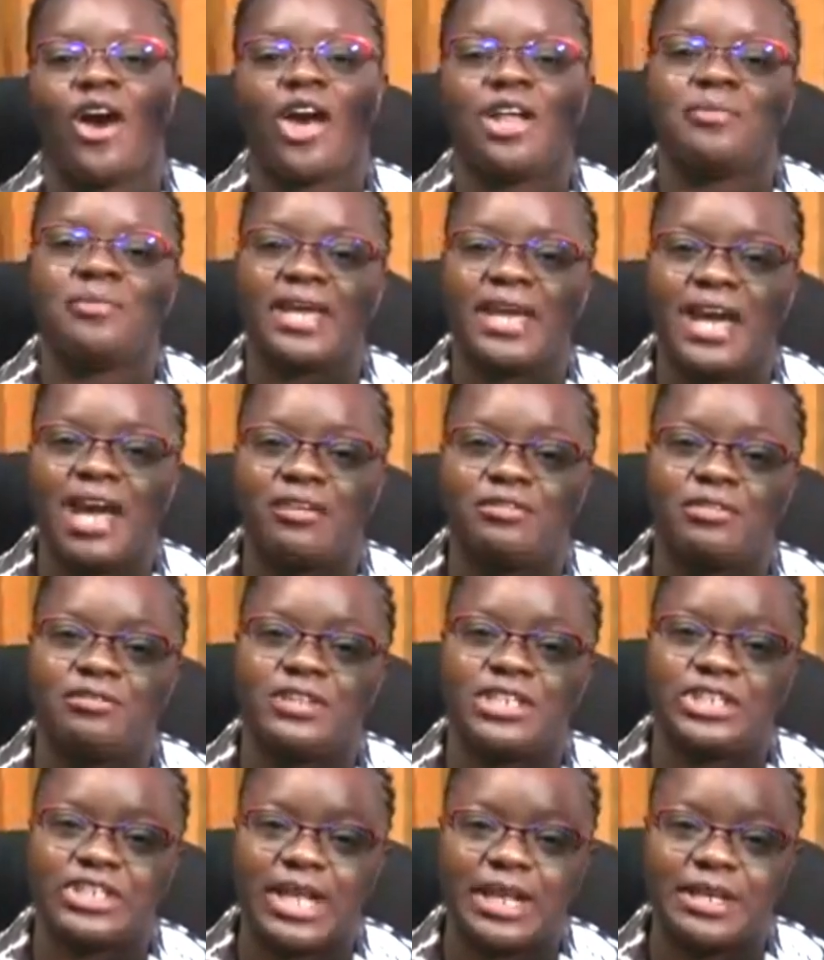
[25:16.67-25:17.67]
on behalf
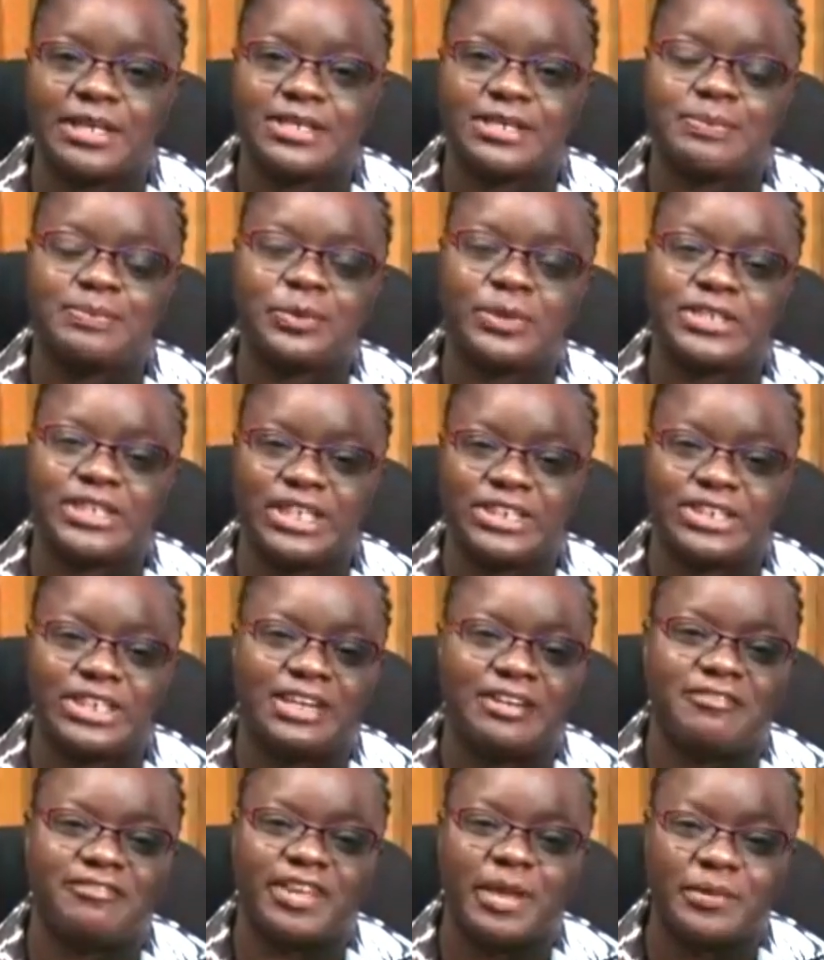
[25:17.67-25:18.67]
of the Child
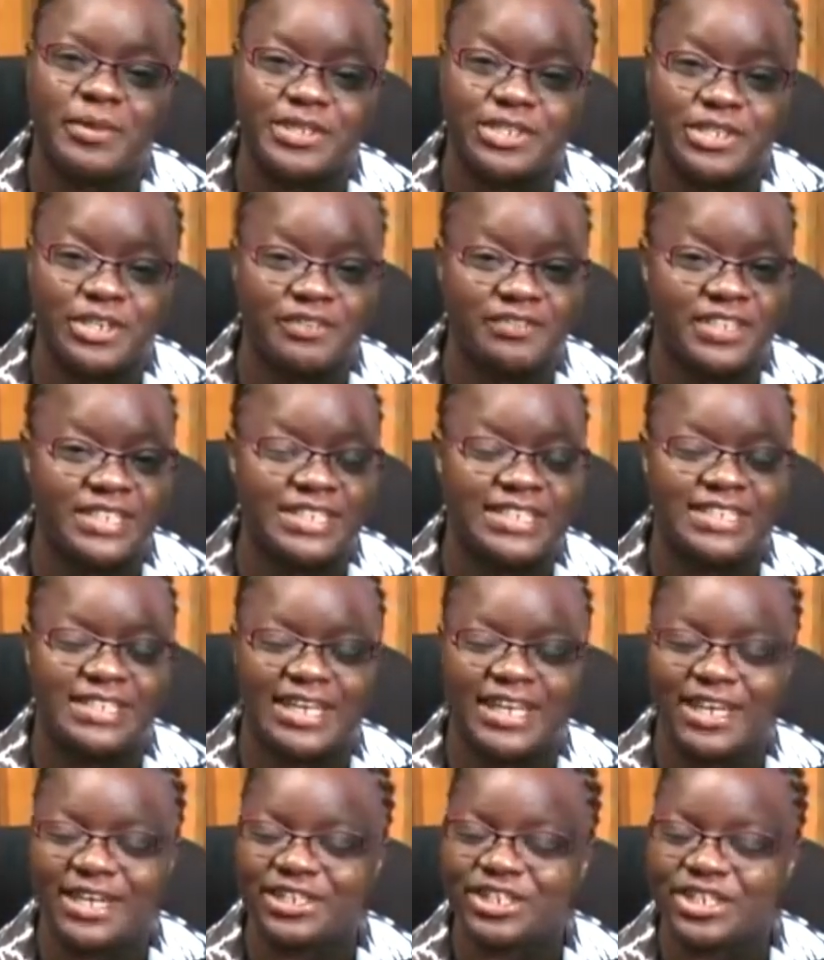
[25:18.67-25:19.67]
Protection and Family
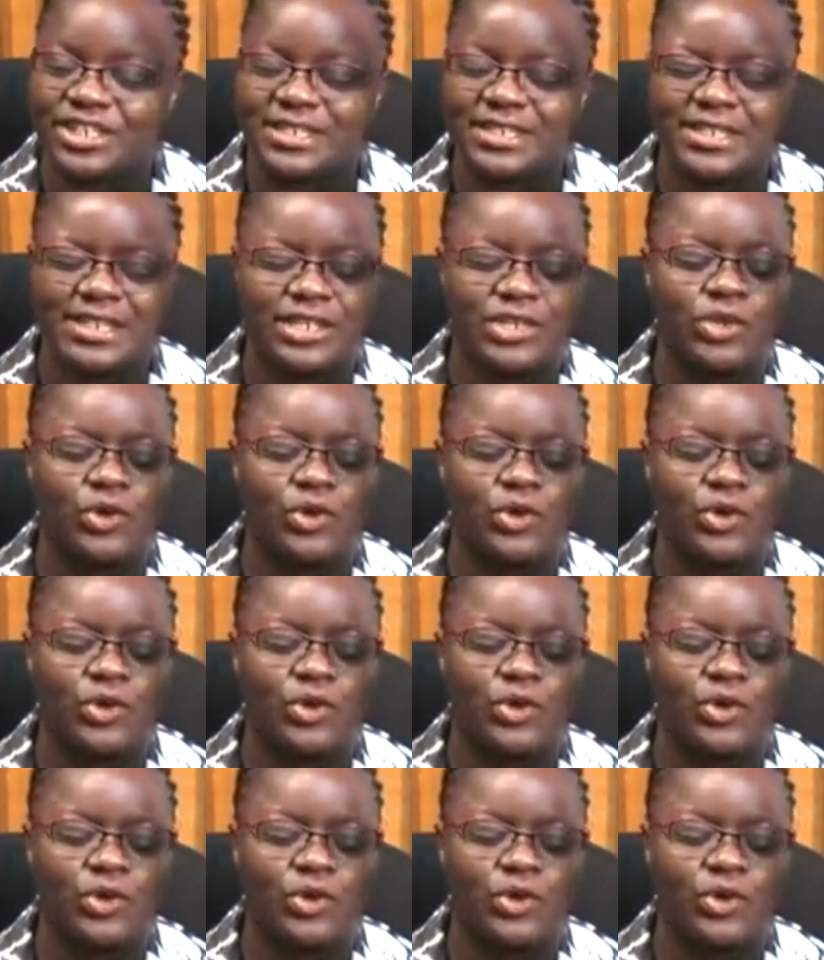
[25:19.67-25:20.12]
Services Agency.